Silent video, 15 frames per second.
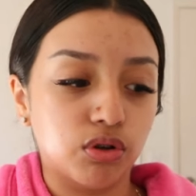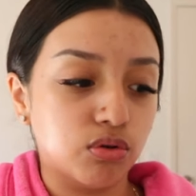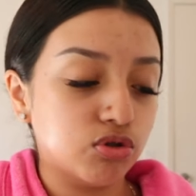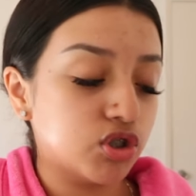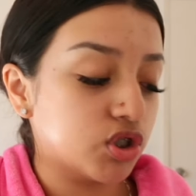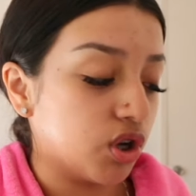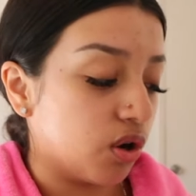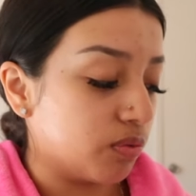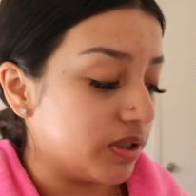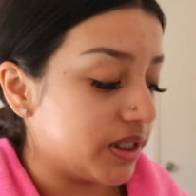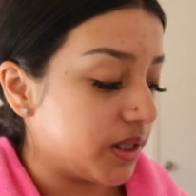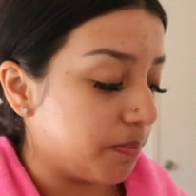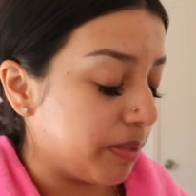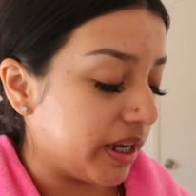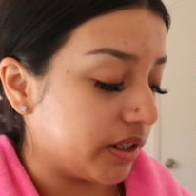Don't just always
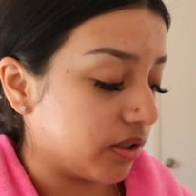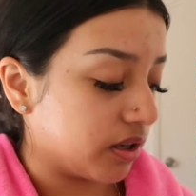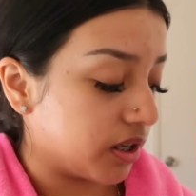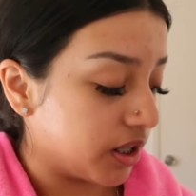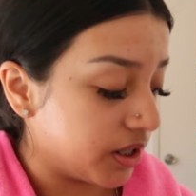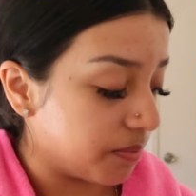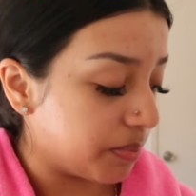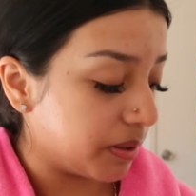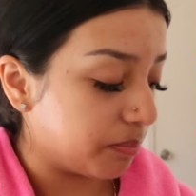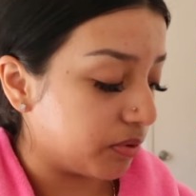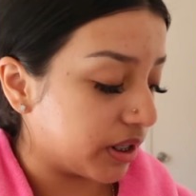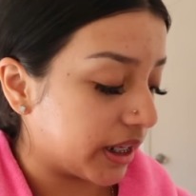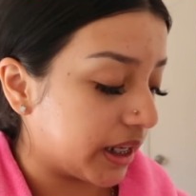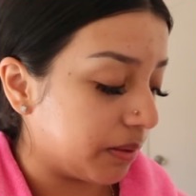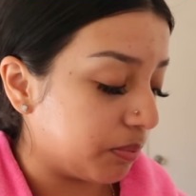depend on other people
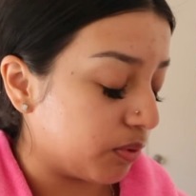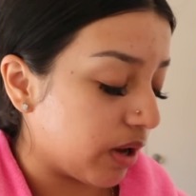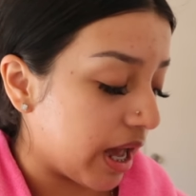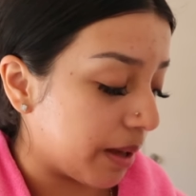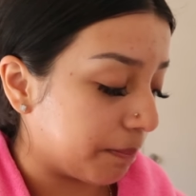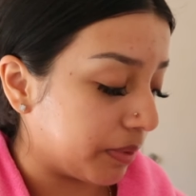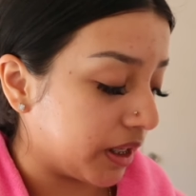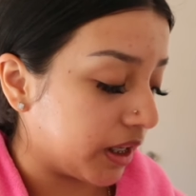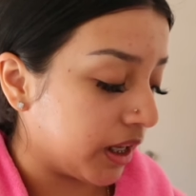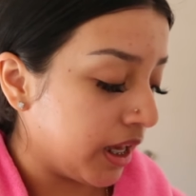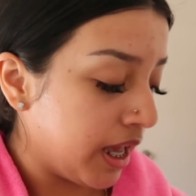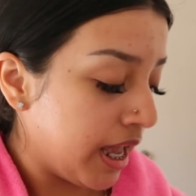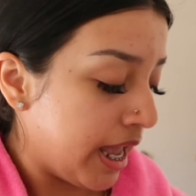to keep you happy,